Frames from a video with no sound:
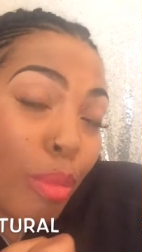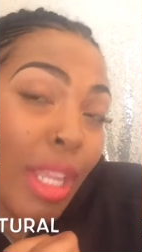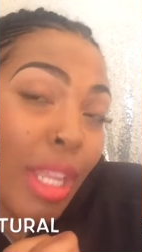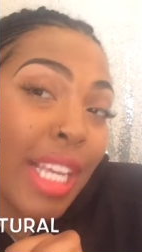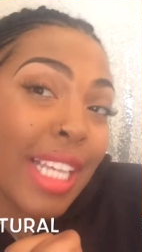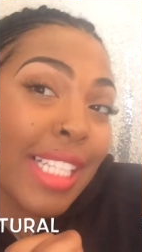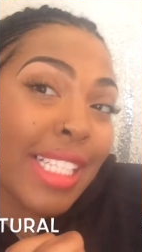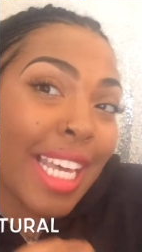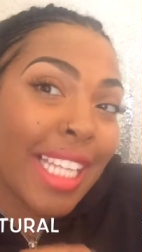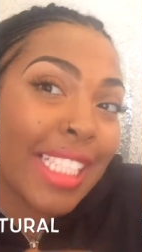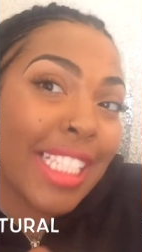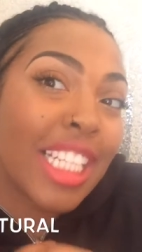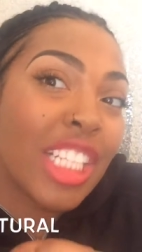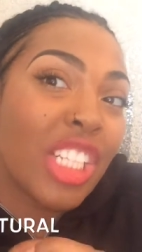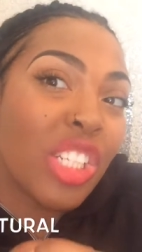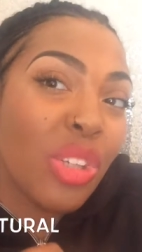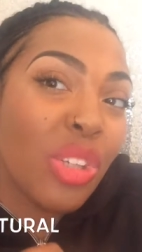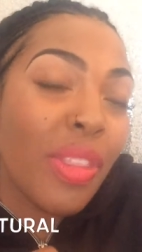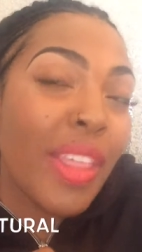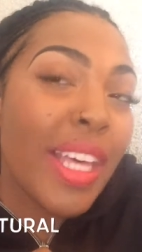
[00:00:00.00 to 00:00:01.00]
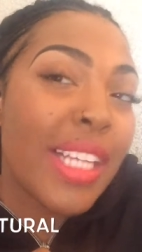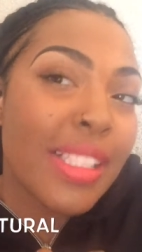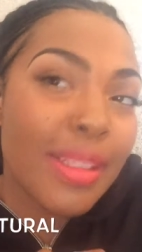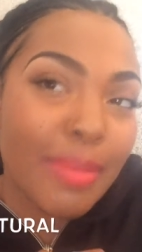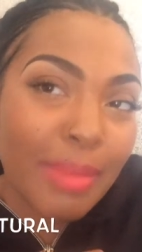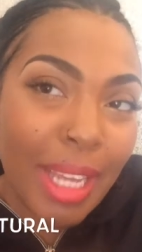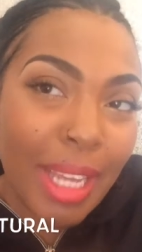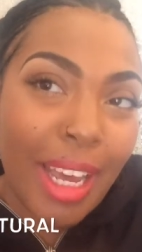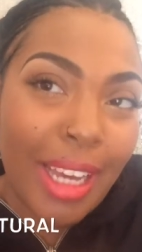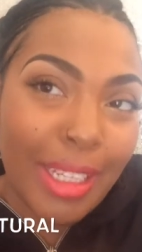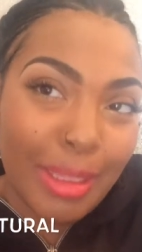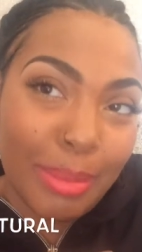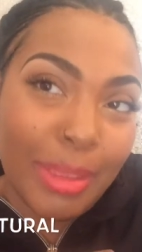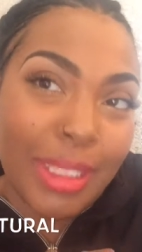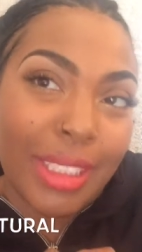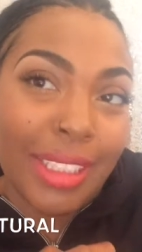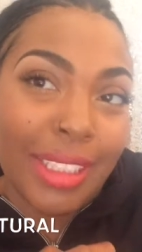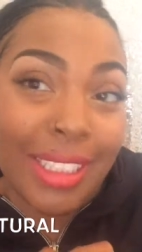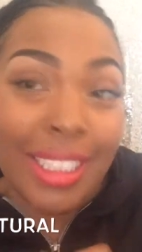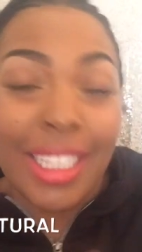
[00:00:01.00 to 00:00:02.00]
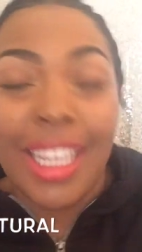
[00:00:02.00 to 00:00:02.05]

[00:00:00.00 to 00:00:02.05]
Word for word: because I tend to do that sometimes.